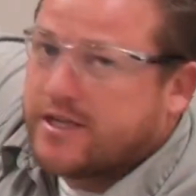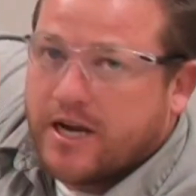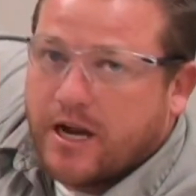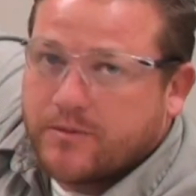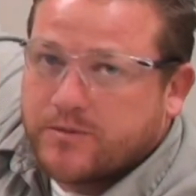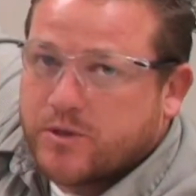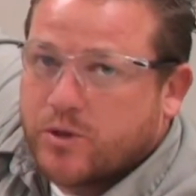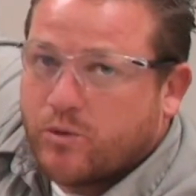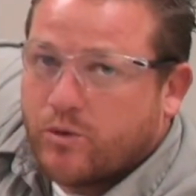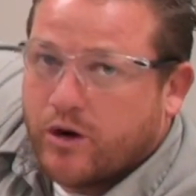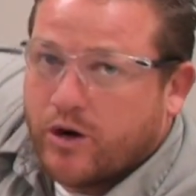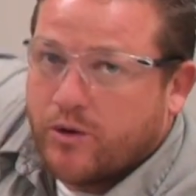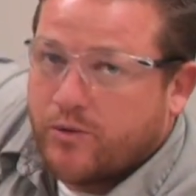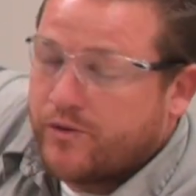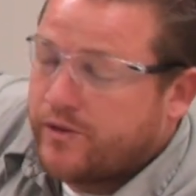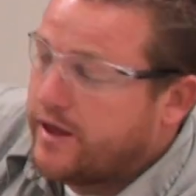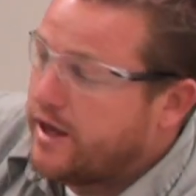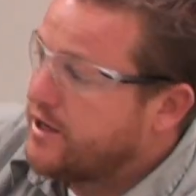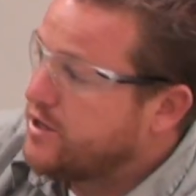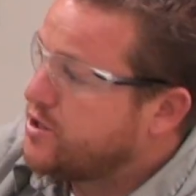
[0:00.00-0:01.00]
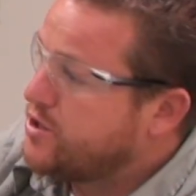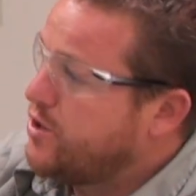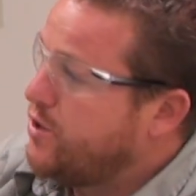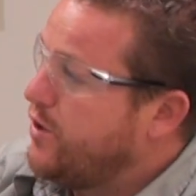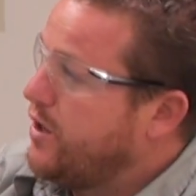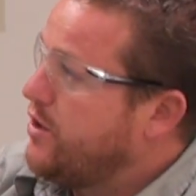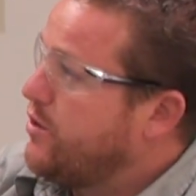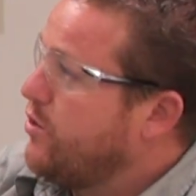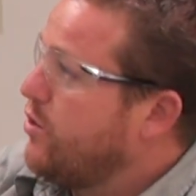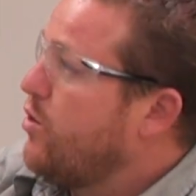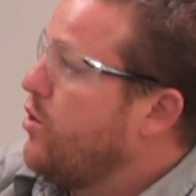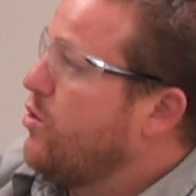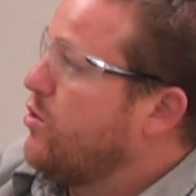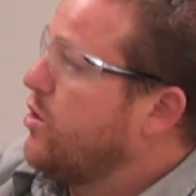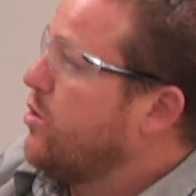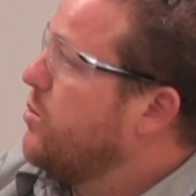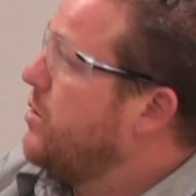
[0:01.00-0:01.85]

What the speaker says: it up to where it would then shoot into a corner.